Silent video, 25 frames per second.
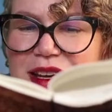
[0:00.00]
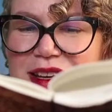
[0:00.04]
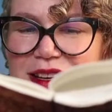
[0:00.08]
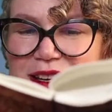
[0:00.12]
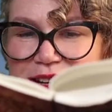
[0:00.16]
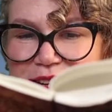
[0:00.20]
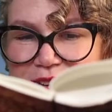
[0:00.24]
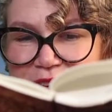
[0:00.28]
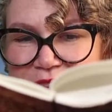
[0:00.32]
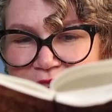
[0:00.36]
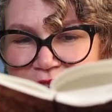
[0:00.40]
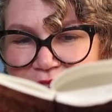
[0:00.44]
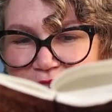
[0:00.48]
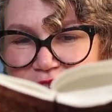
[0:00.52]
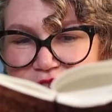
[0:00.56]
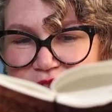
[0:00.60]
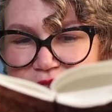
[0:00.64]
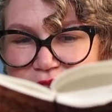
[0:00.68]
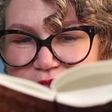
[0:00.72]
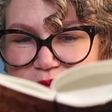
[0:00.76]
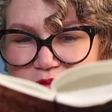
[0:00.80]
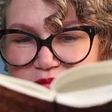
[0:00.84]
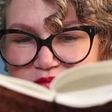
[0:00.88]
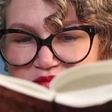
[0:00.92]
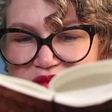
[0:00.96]
And yet
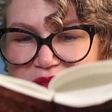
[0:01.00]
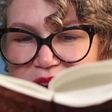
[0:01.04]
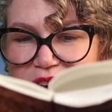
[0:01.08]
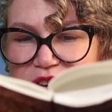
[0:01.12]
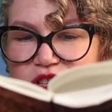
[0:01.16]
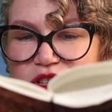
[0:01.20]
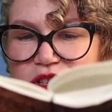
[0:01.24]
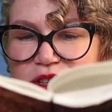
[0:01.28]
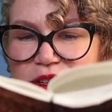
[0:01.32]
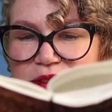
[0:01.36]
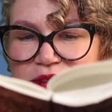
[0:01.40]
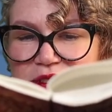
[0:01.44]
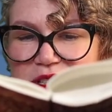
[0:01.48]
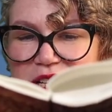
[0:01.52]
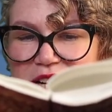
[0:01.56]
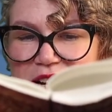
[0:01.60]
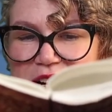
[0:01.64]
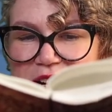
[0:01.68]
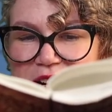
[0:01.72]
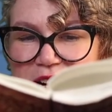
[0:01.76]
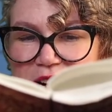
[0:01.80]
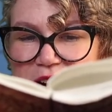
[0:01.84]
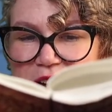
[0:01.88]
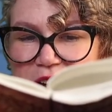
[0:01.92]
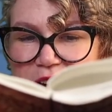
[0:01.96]
I should have
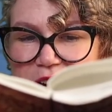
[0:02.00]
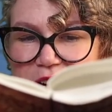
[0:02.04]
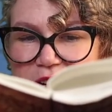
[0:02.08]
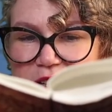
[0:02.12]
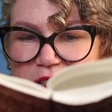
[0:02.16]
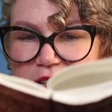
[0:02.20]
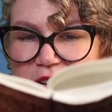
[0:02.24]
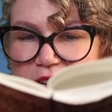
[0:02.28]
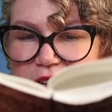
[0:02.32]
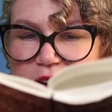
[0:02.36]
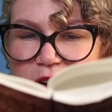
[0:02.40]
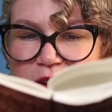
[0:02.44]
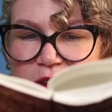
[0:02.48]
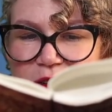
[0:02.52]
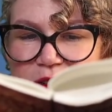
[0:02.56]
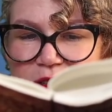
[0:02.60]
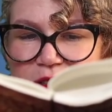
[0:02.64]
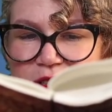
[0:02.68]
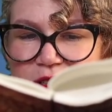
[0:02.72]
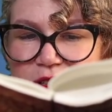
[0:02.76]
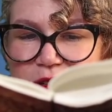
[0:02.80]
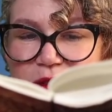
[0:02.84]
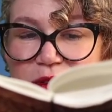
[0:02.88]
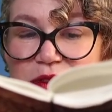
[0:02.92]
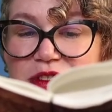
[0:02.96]
dearly liked, I own,
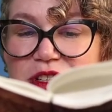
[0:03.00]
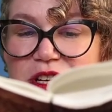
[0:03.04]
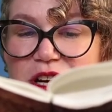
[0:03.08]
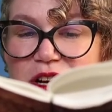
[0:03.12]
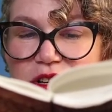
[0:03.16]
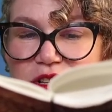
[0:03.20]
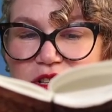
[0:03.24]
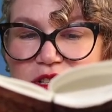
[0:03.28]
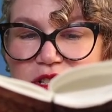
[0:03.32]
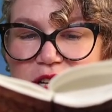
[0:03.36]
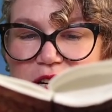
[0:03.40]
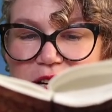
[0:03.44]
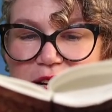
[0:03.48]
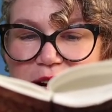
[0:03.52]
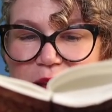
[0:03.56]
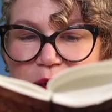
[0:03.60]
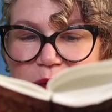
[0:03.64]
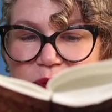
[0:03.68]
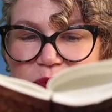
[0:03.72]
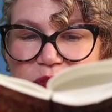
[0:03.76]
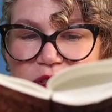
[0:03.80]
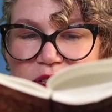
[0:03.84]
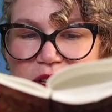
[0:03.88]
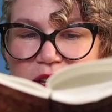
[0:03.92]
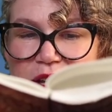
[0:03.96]
to have touched her
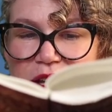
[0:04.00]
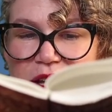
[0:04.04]
lips,